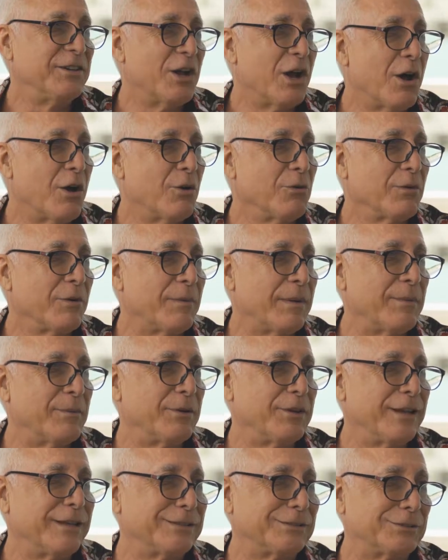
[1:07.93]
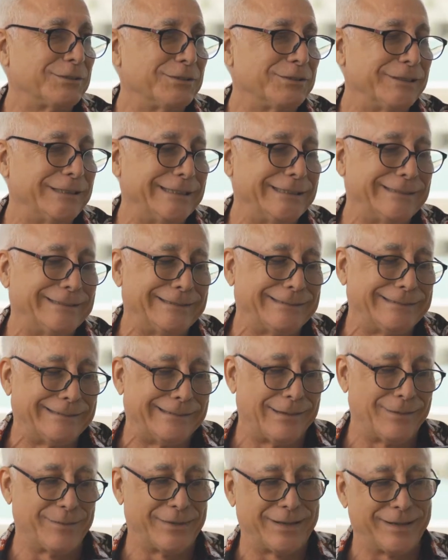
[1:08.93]
know. I mean, Remember so that story? Yeah. Oh
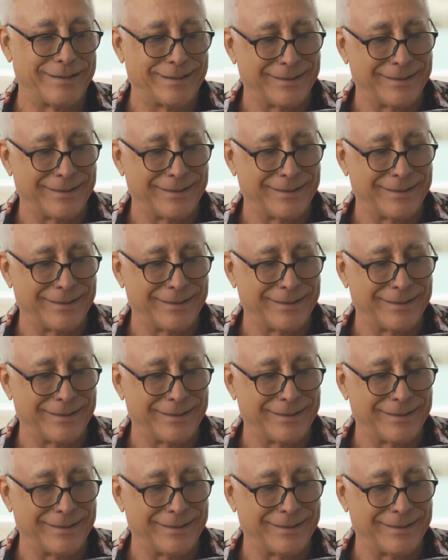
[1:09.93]
couple, my